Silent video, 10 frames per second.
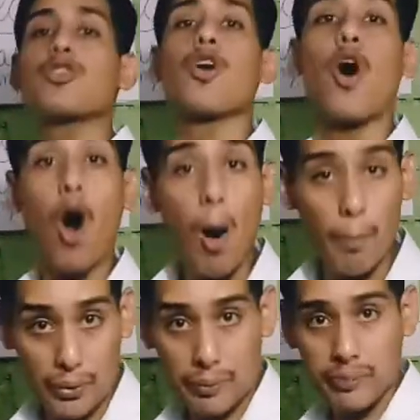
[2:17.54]

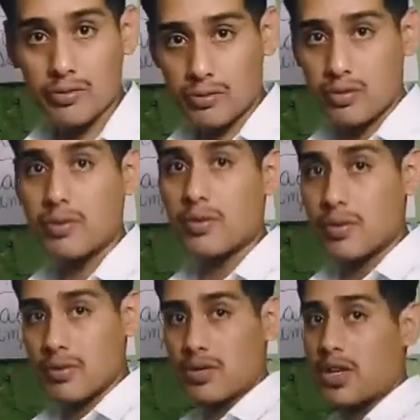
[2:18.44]
common
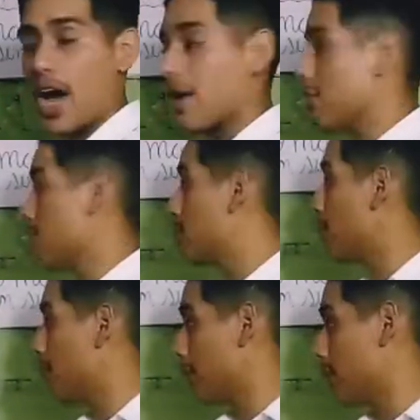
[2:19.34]
kind of
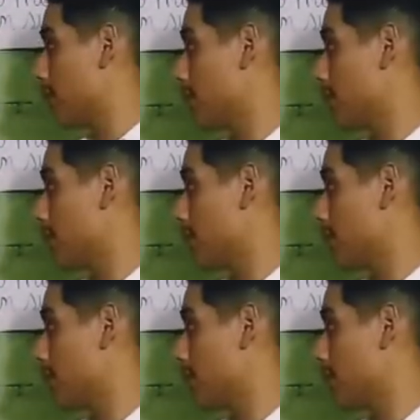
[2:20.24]
verb.